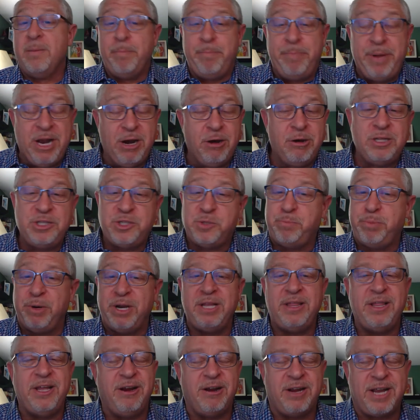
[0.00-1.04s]
Parents
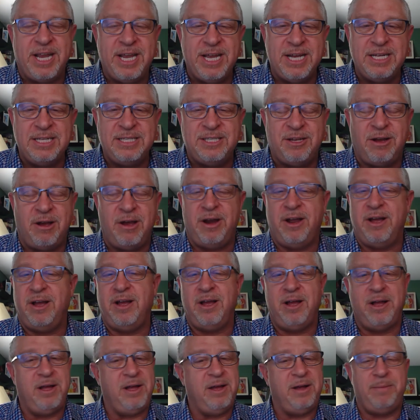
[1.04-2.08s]
bring their kids on
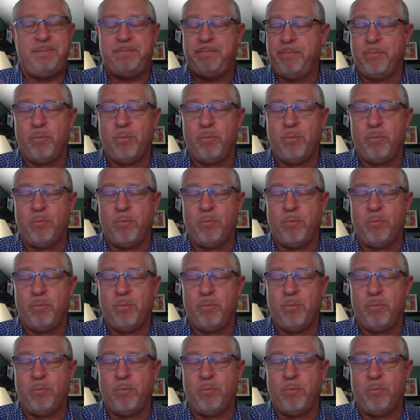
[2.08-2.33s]
a